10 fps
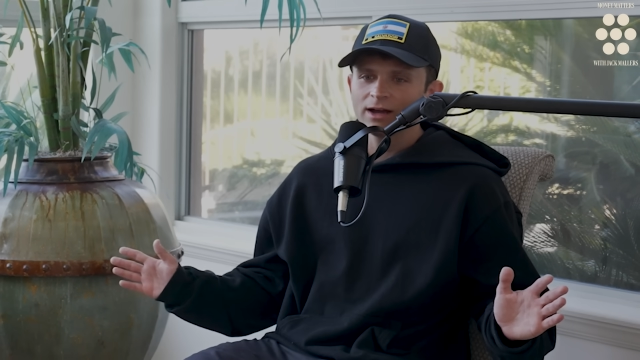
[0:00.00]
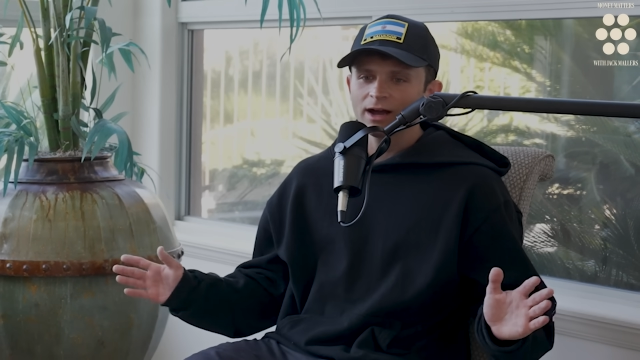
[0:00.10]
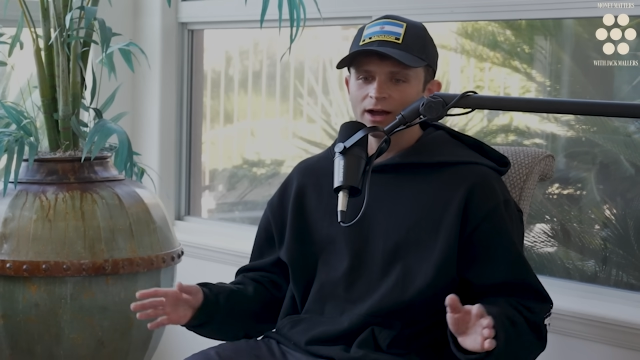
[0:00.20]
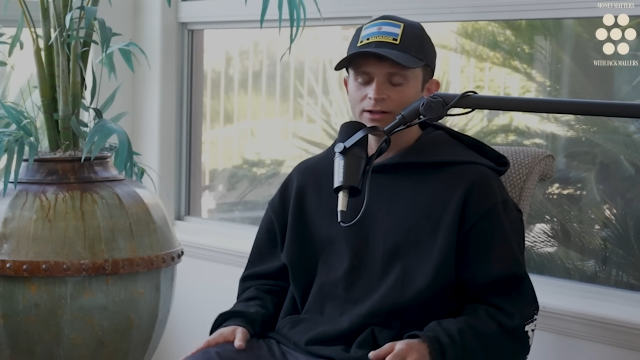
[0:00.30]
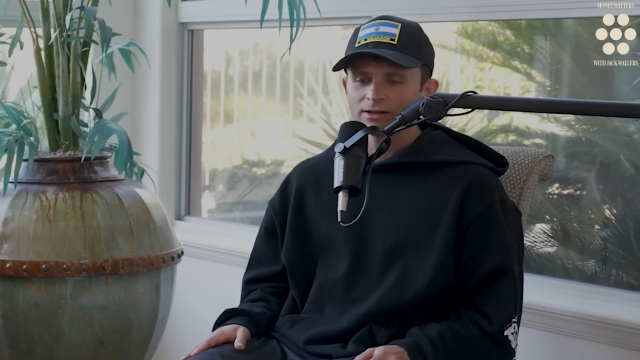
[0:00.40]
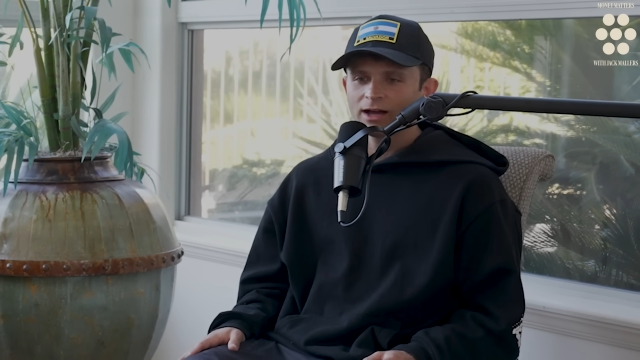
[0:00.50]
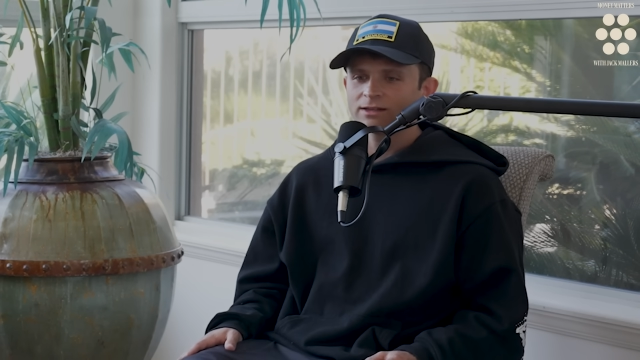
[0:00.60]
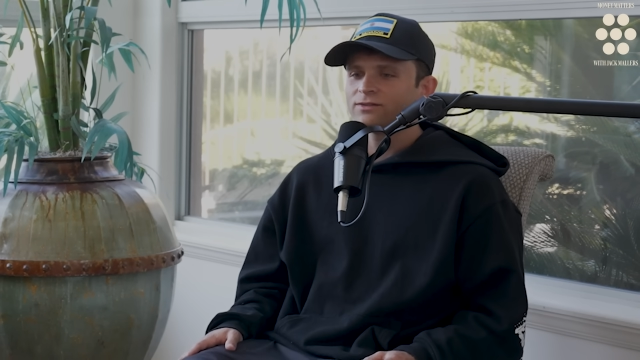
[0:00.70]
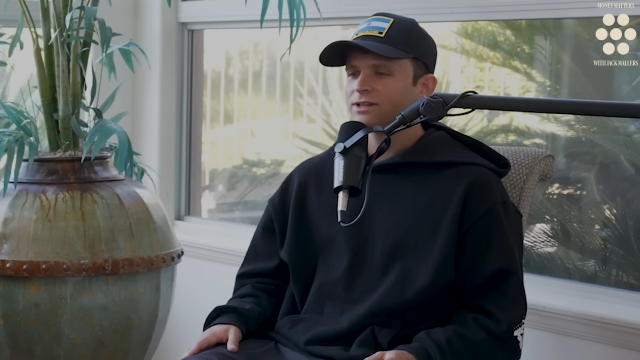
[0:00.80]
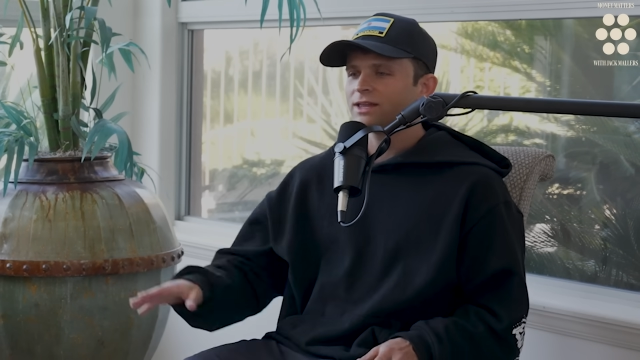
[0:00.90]

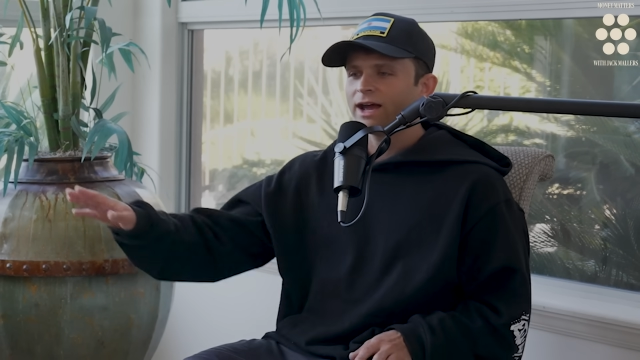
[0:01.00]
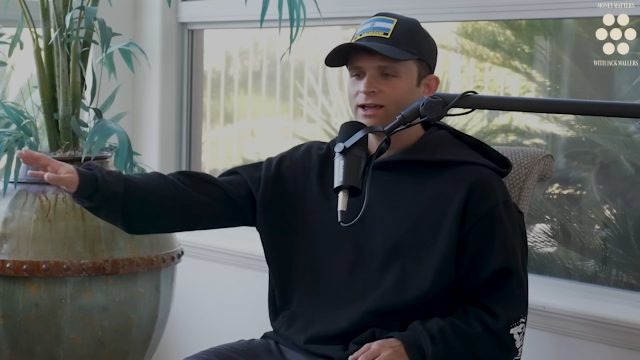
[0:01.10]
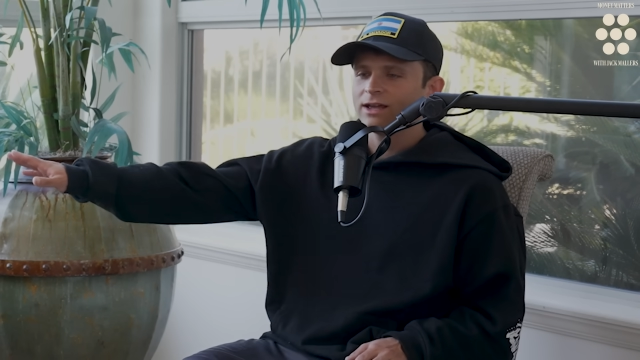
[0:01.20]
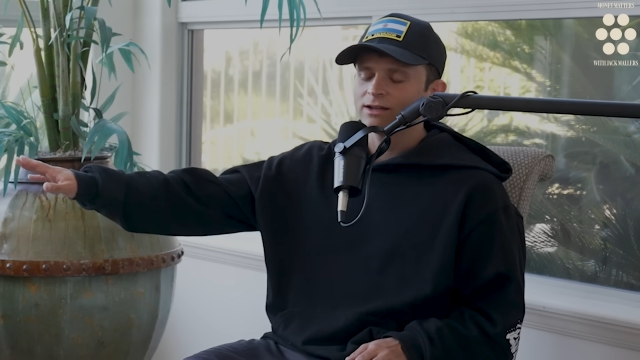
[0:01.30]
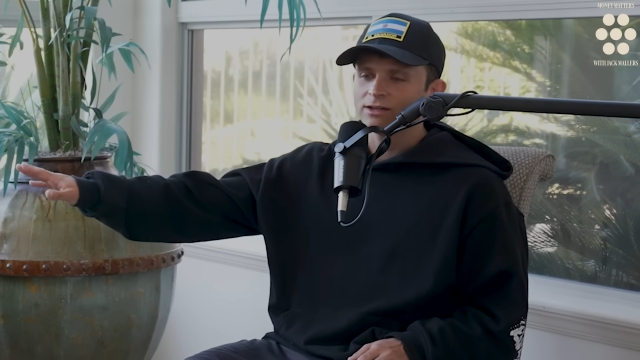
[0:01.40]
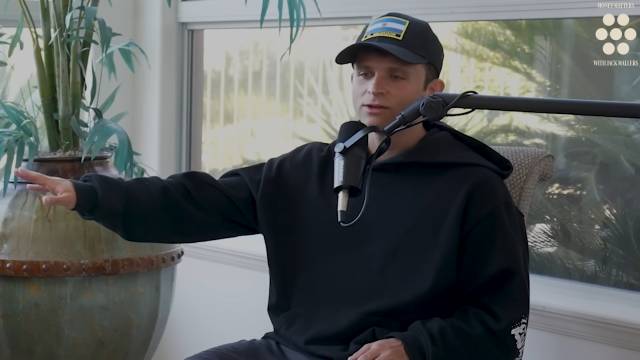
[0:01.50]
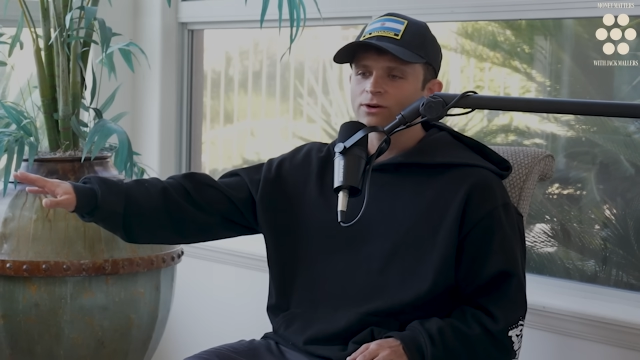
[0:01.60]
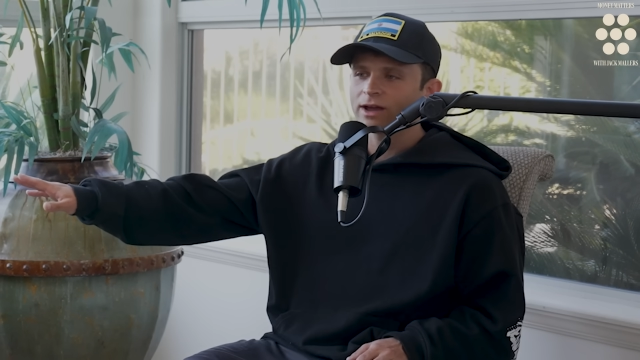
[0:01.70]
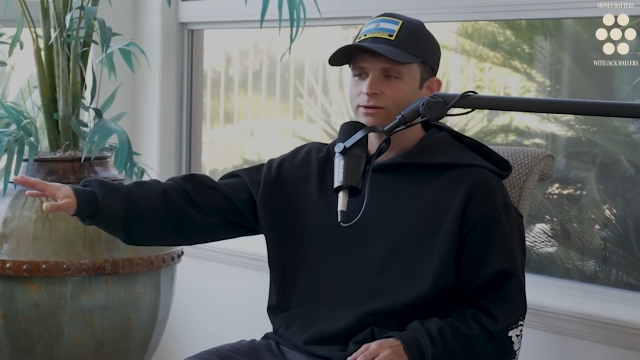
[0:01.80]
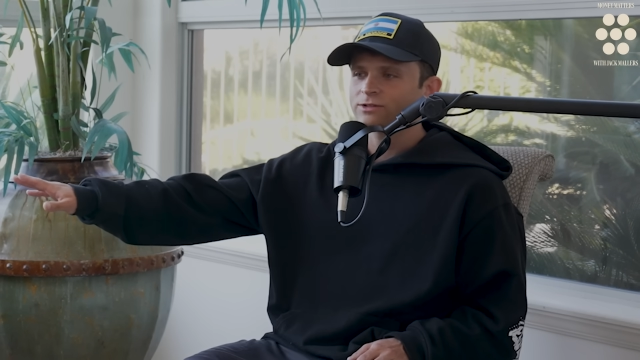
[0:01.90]
at that, and you
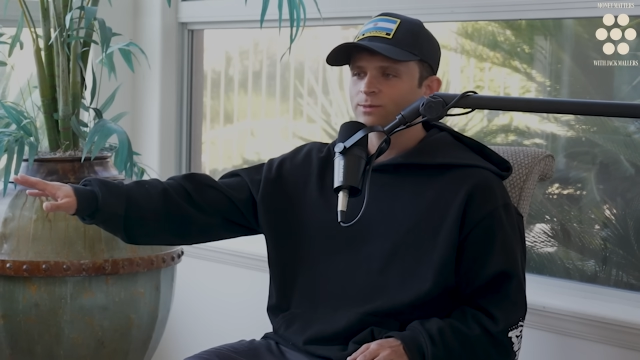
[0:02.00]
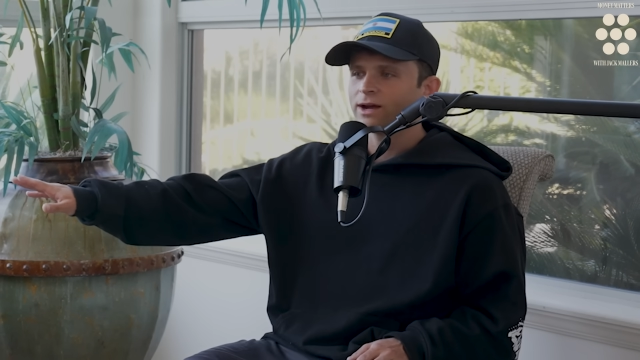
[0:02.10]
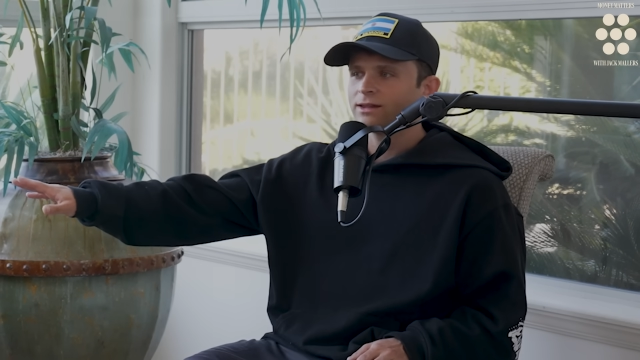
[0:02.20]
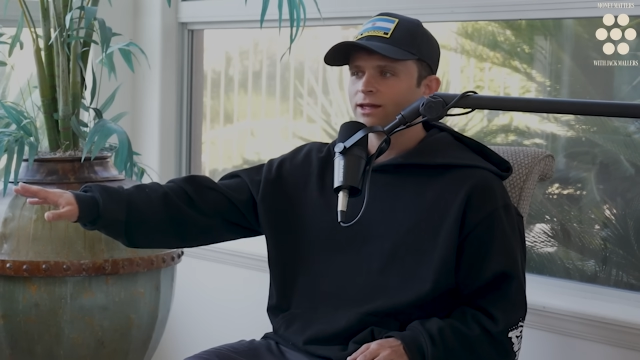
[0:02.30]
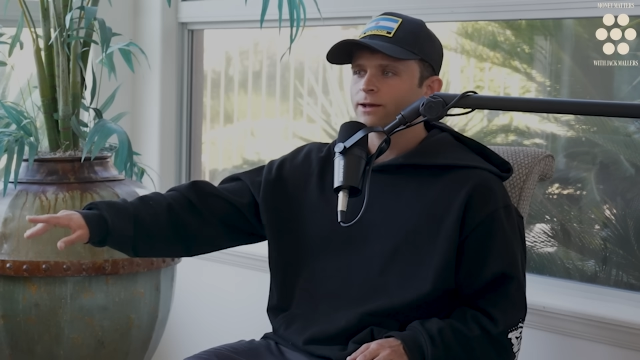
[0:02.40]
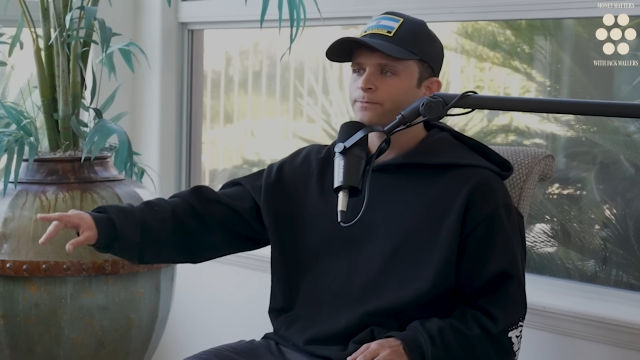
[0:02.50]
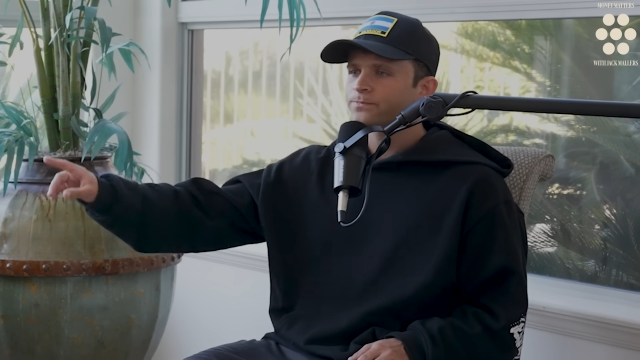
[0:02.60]
don't got to respond to that.